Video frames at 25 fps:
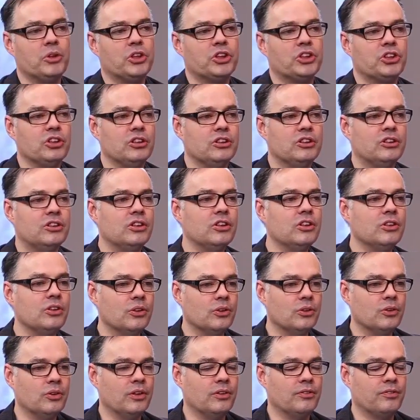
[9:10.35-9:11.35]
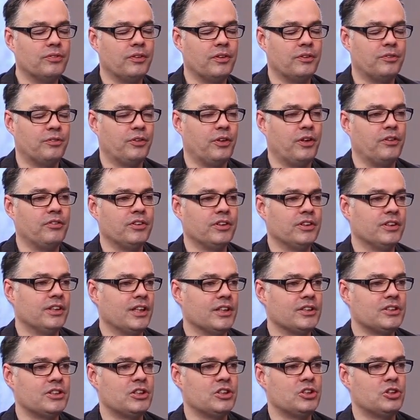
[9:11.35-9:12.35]
we should do, if you're ever in
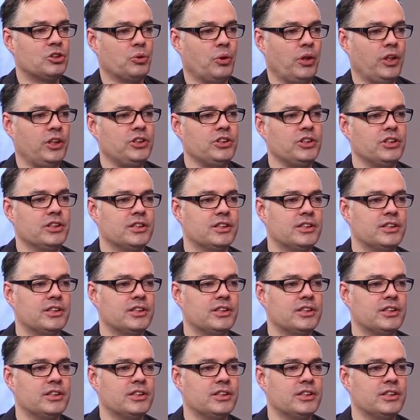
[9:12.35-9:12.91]
that situation,